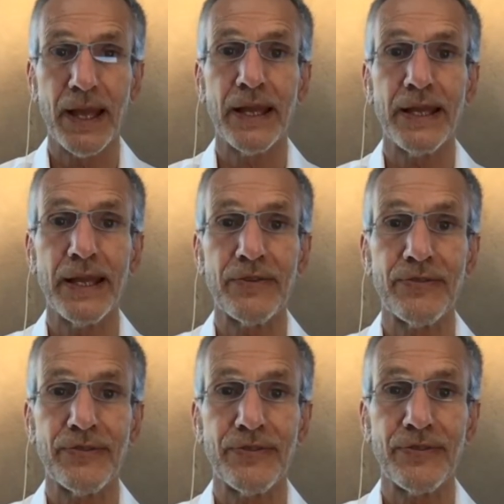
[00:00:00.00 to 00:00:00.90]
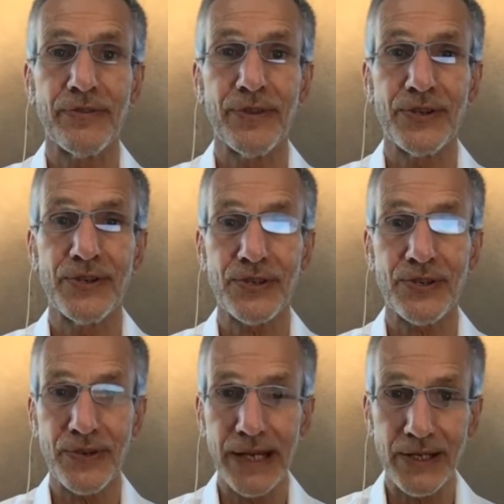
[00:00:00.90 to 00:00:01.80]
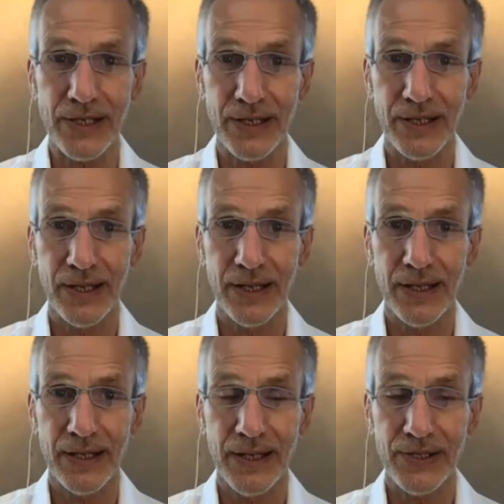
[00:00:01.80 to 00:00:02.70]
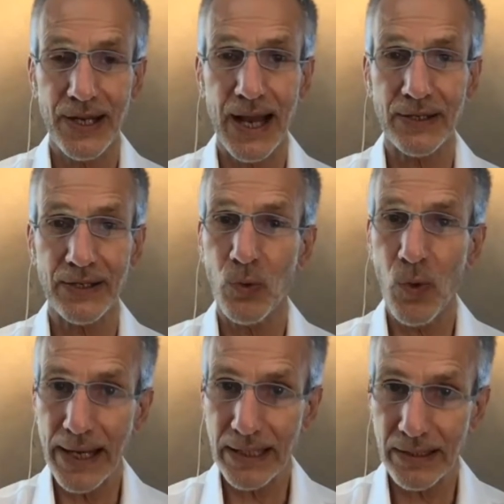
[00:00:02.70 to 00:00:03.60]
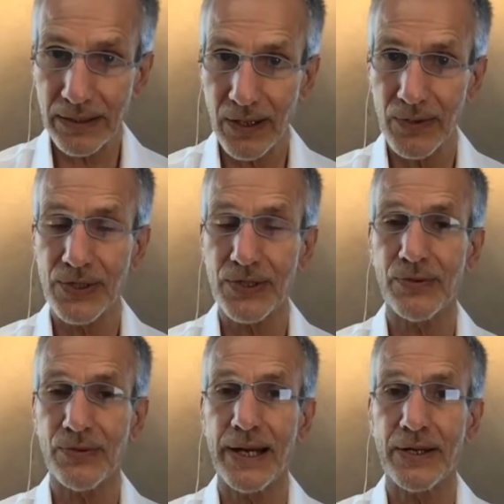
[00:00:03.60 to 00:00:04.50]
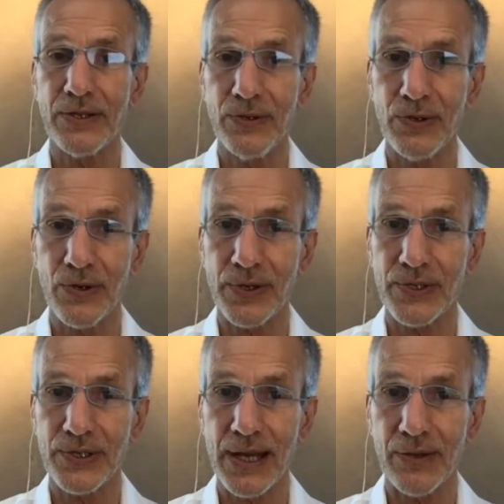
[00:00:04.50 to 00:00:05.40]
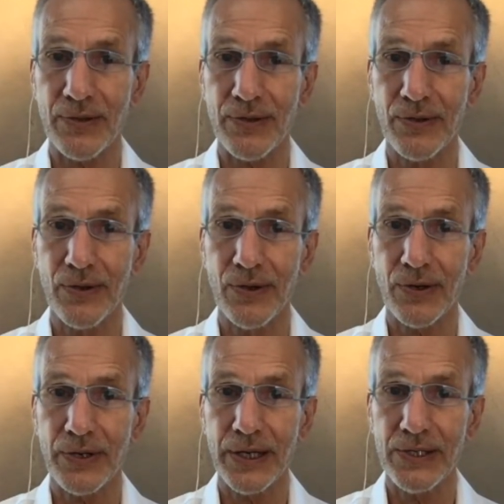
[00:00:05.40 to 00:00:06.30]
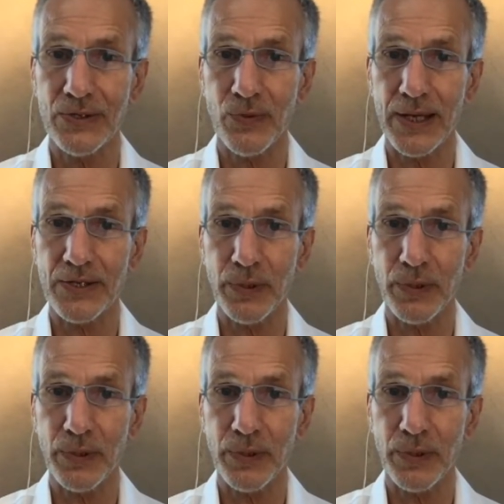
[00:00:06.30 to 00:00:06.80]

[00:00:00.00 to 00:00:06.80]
if the street is not quite close to running due north-south or east-west. We